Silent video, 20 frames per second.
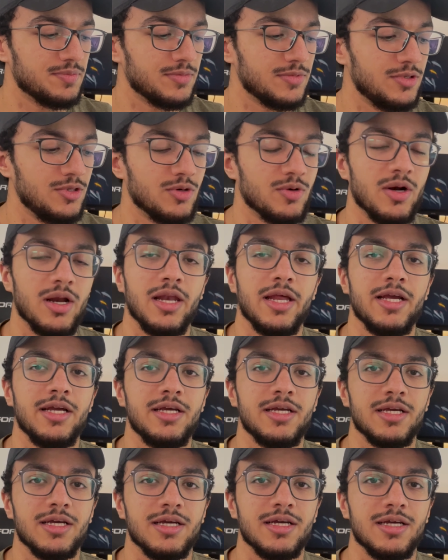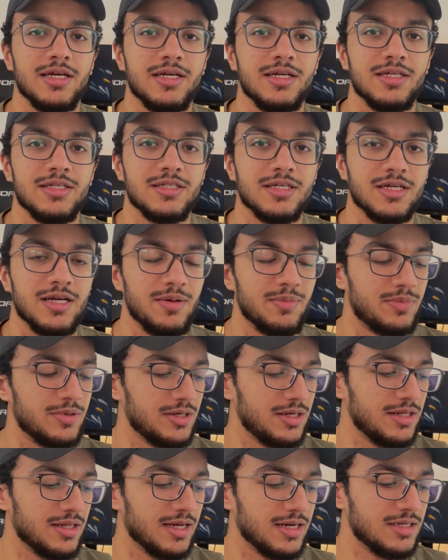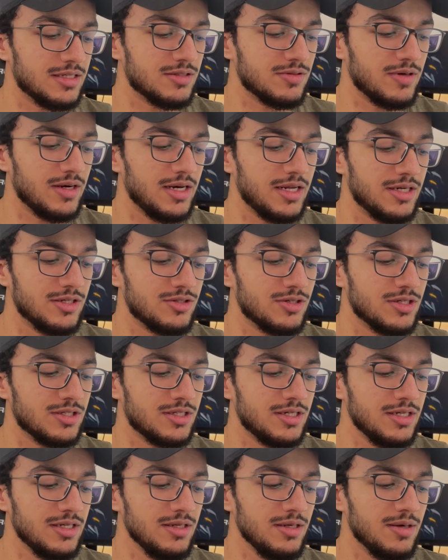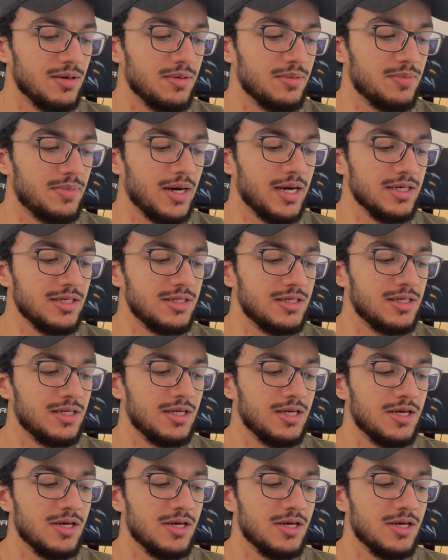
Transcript: Neuralink is a company that is really interesting, but